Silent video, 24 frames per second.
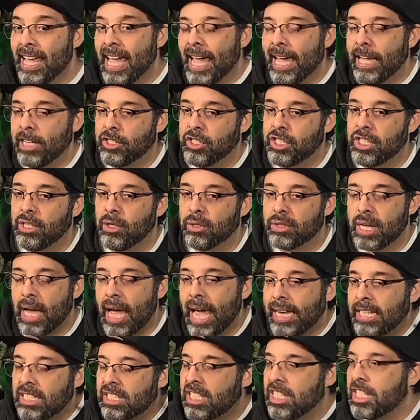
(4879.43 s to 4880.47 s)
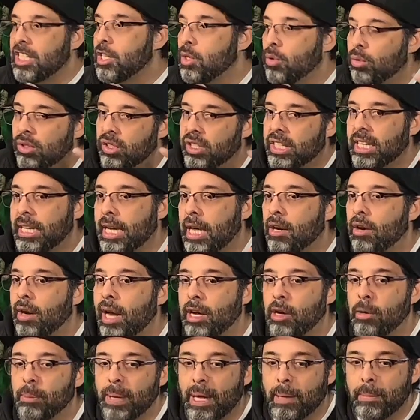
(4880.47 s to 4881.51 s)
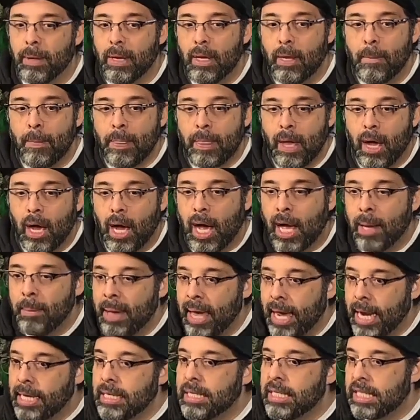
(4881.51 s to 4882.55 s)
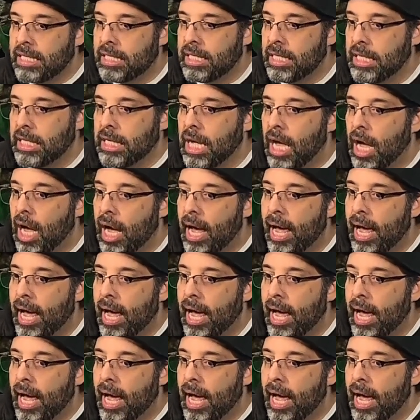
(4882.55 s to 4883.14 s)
And she goes, "I seen you looking at her." I go, "Babe, I'm ADD.